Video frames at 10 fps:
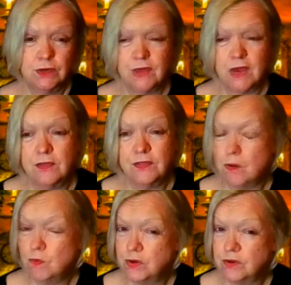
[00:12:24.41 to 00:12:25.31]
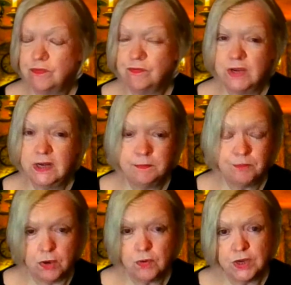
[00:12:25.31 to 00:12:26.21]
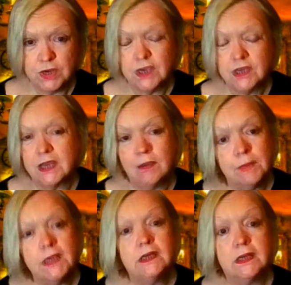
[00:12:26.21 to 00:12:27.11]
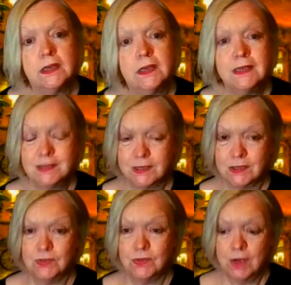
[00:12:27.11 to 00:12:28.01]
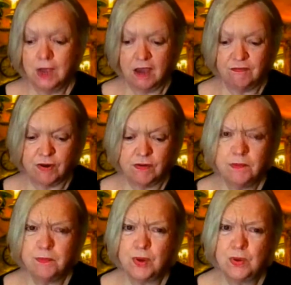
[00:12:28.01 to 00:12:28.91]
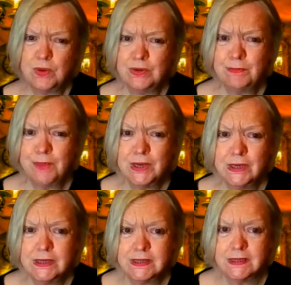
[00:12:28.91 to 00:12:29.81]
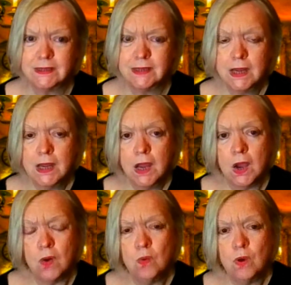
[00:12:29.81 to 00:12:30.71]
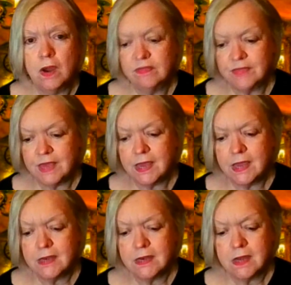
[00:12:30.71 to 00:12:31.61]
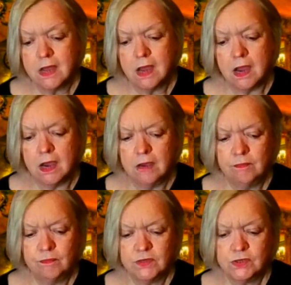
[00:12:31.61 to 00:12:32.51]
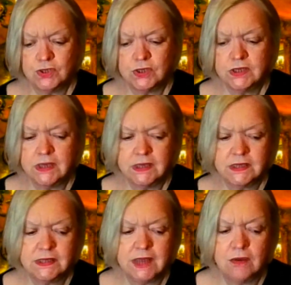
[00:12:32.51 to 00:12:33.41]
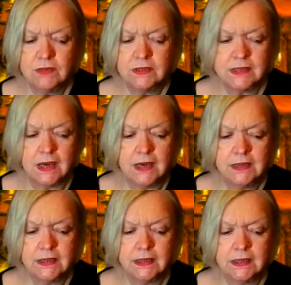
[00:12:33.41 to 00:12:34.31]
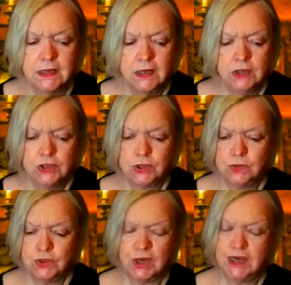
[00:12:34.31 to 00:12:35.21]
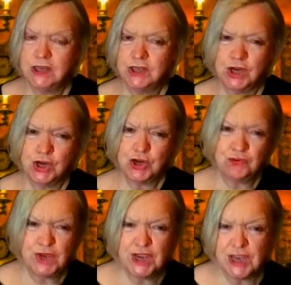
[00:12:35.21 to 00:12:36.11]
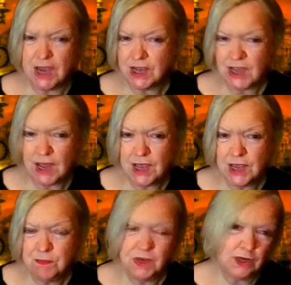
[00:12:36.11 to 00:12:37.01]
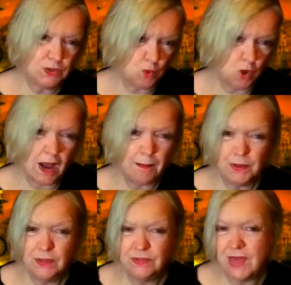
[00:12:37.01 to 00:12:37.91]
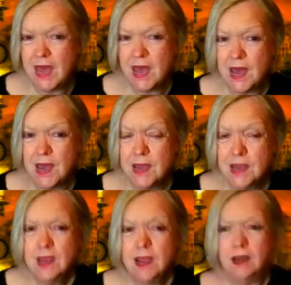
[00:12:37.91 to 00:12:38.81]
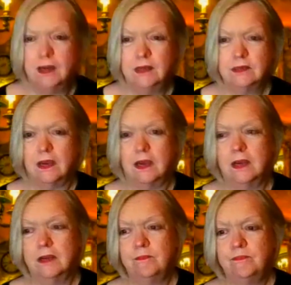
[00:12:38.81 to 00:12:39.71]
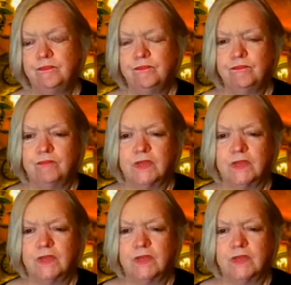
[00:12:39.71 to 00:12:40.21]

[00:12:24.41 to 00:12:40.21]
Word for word: you know that that would have really broken her down made her into a very broken person oh and then um, she is now deciding to change her career yet again because what happened there and um,